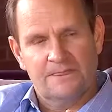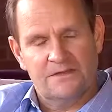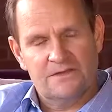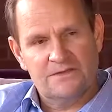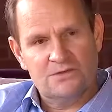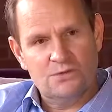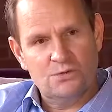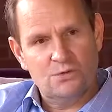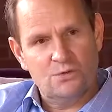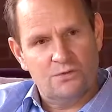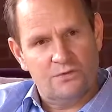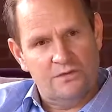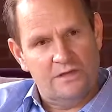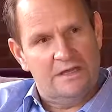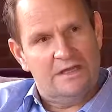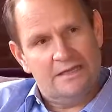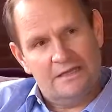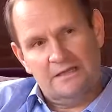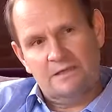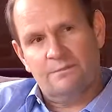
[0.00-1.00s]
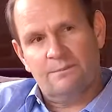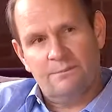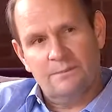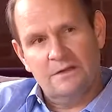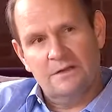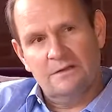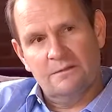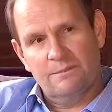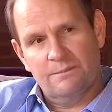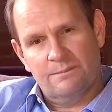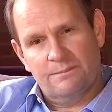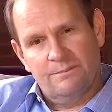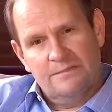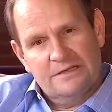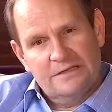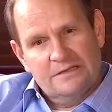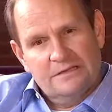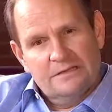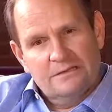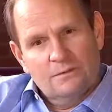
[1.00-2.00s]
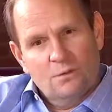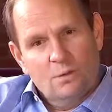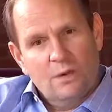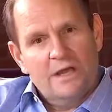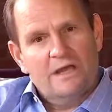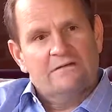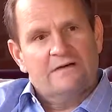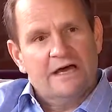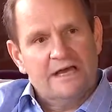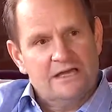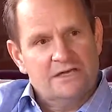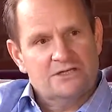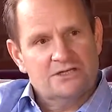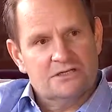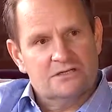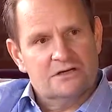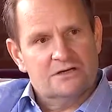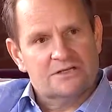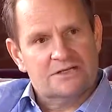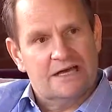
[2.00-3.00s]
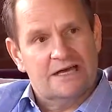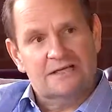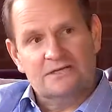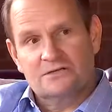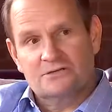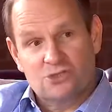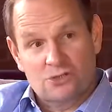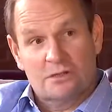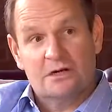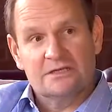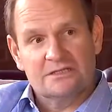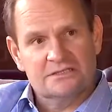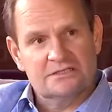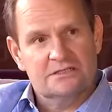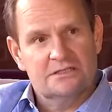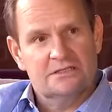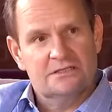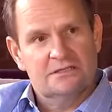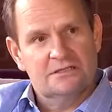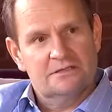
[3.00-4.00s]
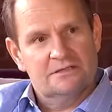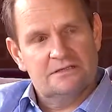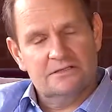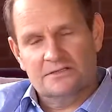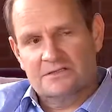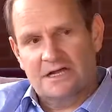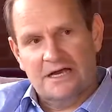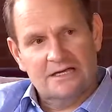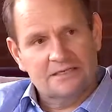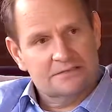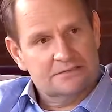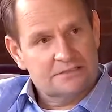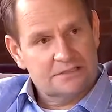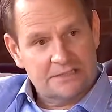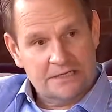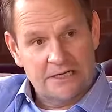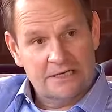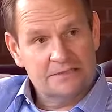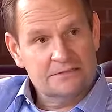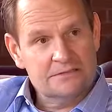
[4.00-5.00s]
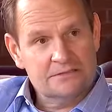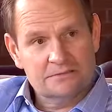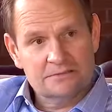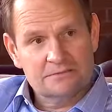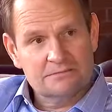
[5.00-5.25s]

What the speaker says: to think in the way of hygiene. They're taught drugs. They're taught cut,